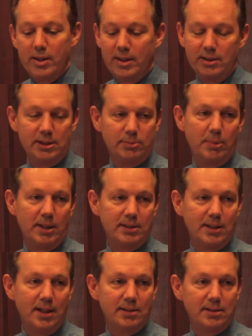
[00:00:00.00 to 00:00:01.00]
think it just makes
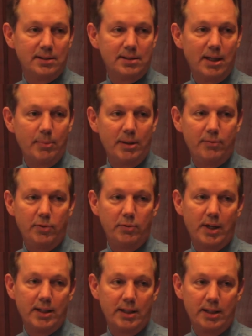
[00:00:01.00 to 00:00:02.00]
sense. I mean, if you've
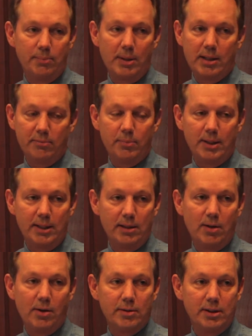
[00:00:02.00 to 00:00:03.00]
got any amount of money at
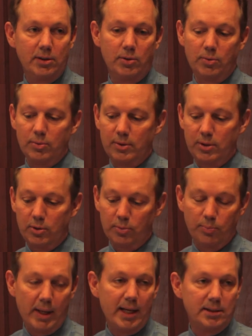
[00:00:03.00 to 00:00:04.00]
all that you're
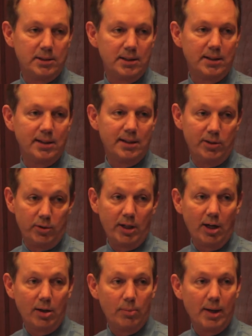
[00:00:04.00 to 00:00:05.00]
managing and that you
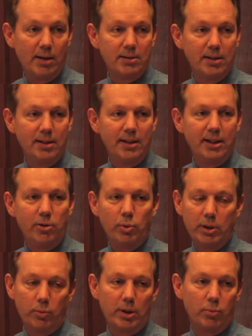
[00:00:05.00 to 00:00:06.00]
care about, you
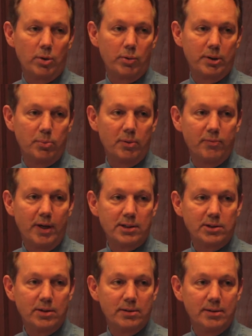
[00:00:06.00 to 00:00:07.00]
really want to work with a
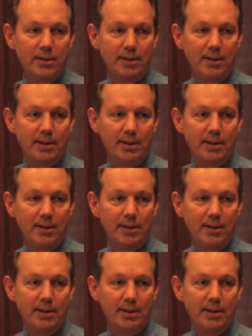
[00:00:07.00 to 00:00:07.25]
professional.